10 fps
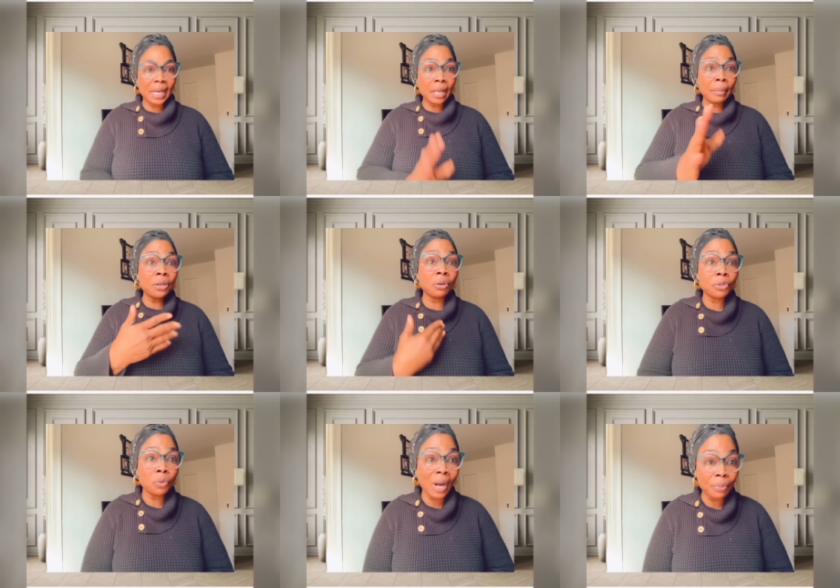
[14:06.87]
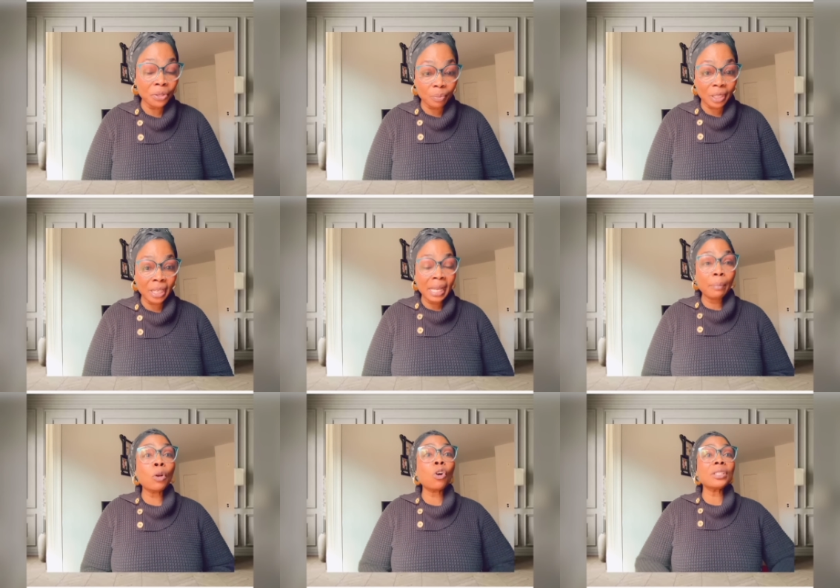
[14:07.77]
I know many of you who abuse me
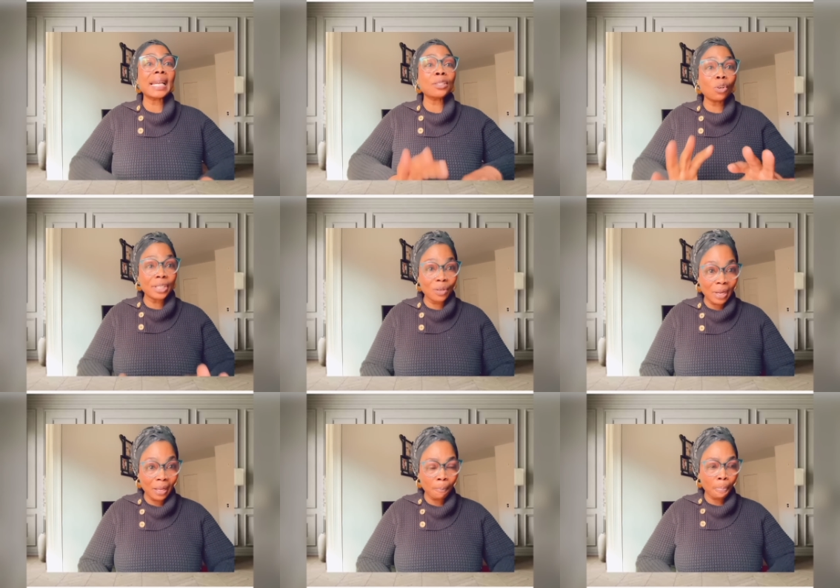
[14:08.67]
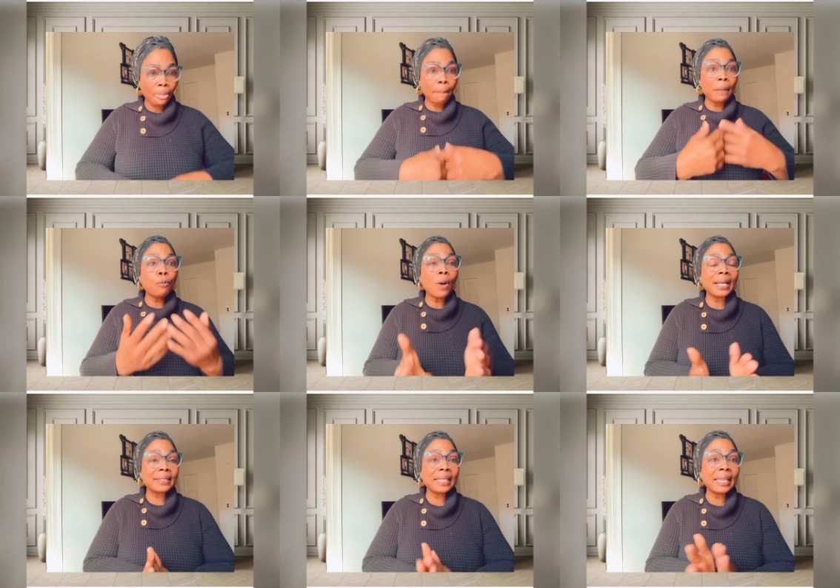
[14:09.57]
because I saw the way people are
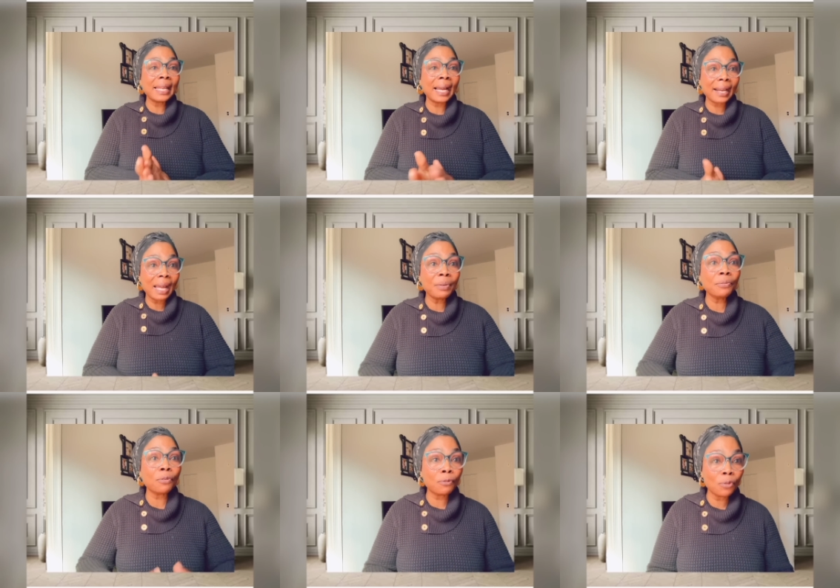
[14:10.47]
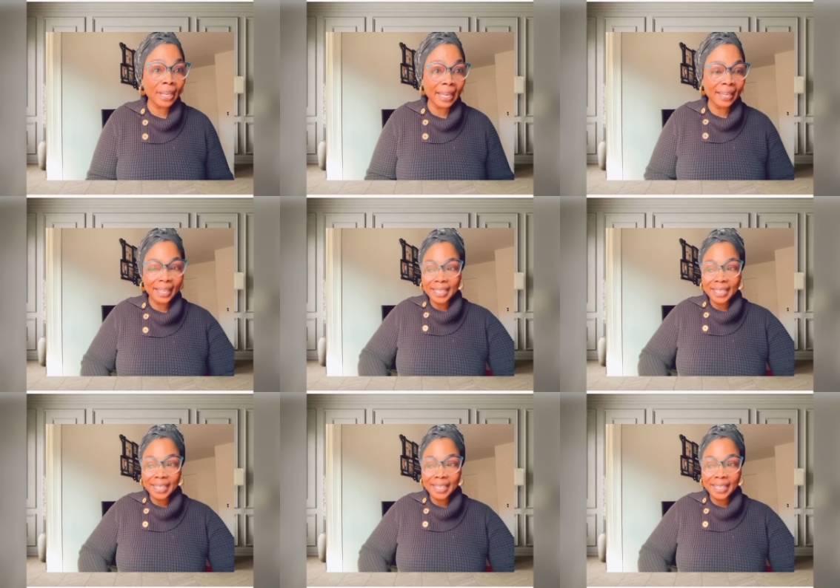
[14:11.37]
singing and clapping for Funke,